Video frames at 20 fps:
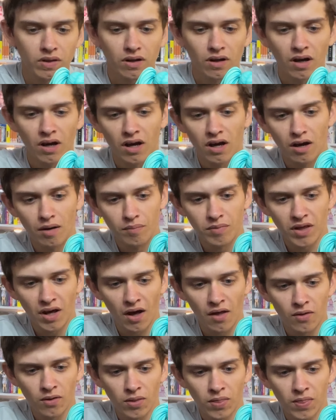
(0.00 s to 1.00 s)
The
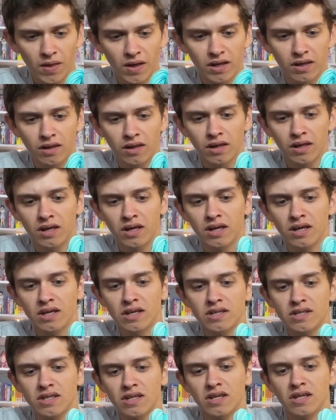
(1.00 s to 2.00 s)
other thing
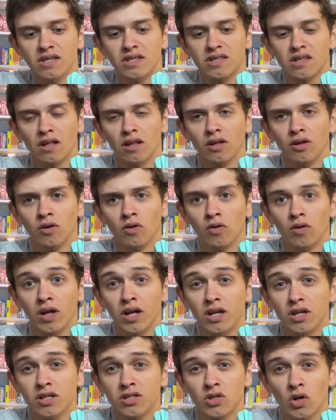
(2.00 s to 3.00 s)
is the little,
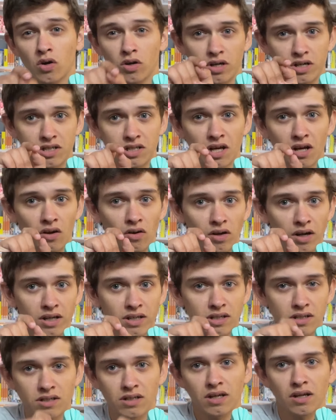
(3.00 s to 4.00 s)
and it's hard to tell, I
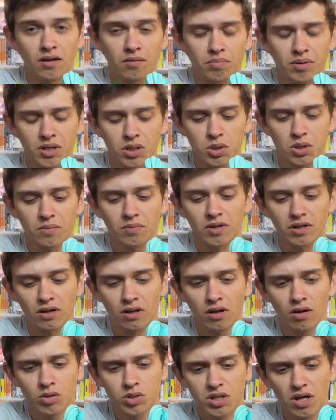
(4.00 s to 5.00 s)
did get a picture of it in the
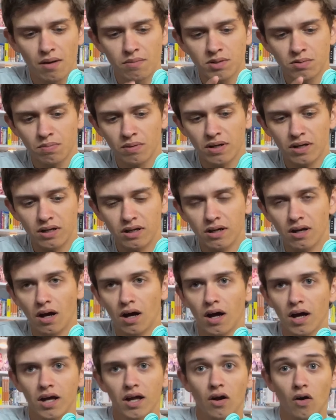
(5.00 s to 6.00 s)
close-ups, but
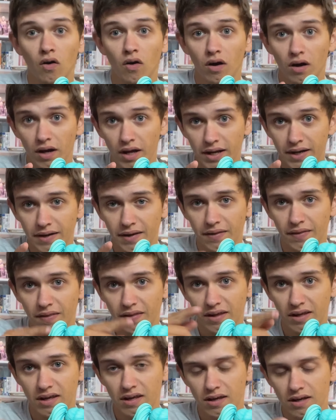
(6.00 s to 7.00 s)
not on
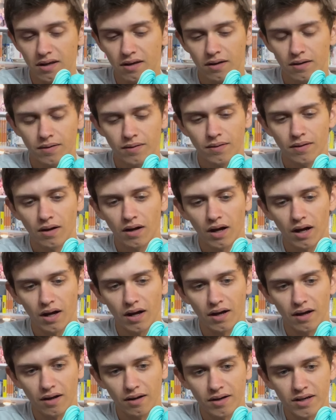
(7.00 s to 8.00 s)
the,
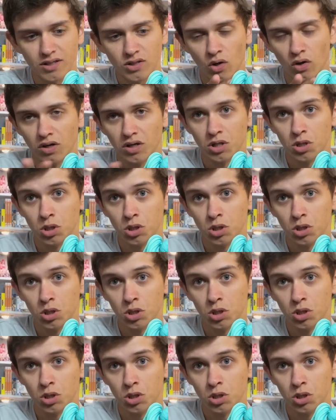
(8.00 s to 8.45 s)
it's hard to